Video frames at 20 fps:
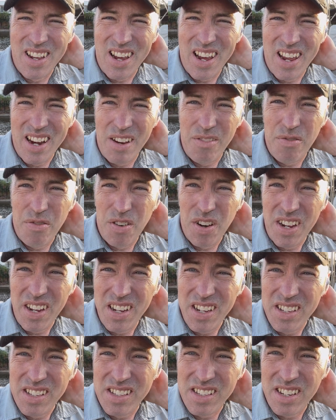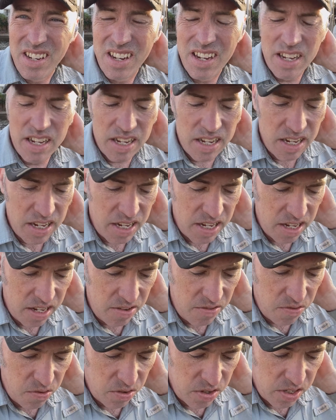antifreeze.
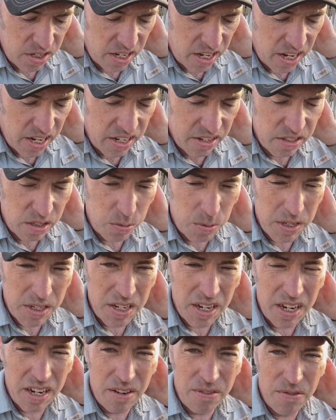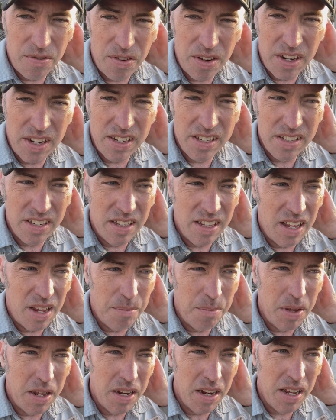Unfortunately, I had to switch antifreeze, and
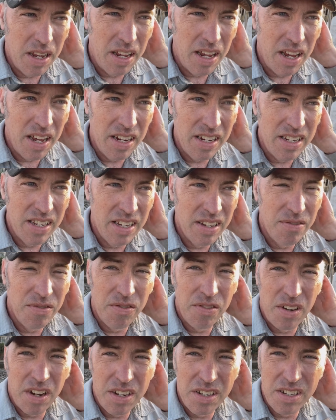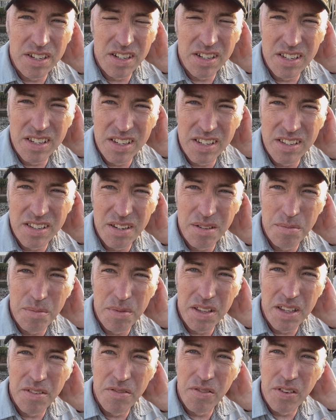that meant I had to flush the system,
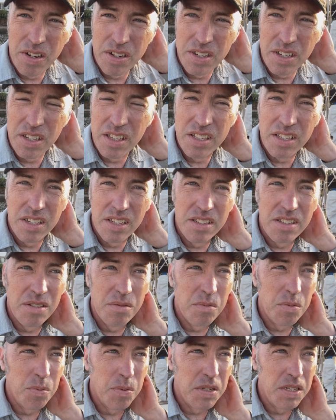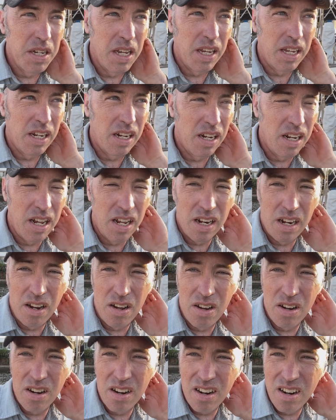and the flushing the system's been taking a lot
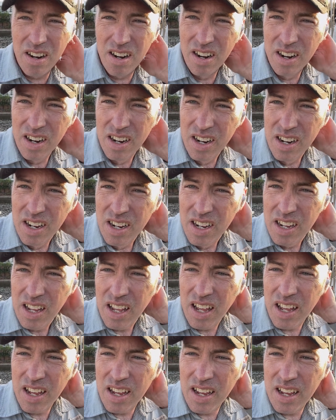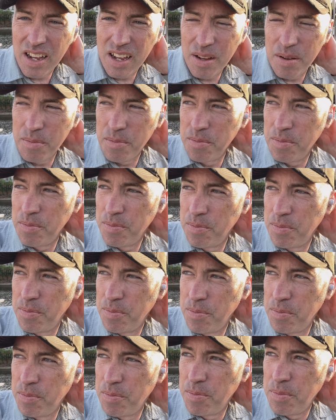longer.
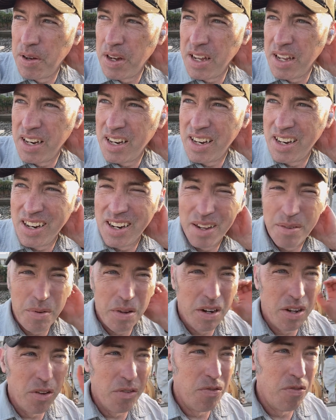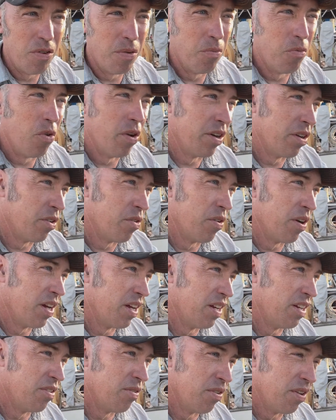But I'm going to go from one
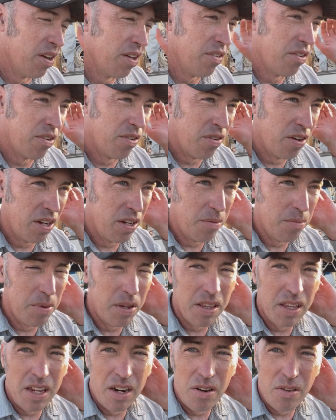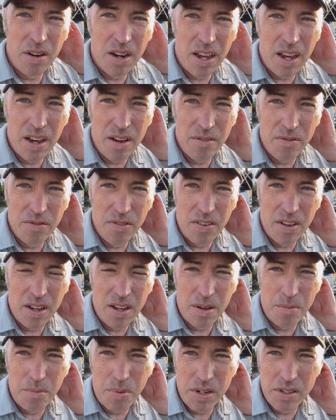green to another green, but they don't have
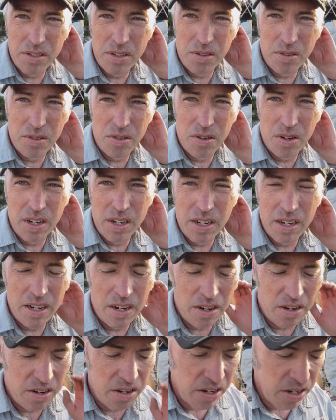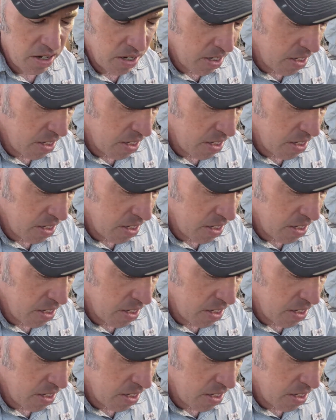Prestone green here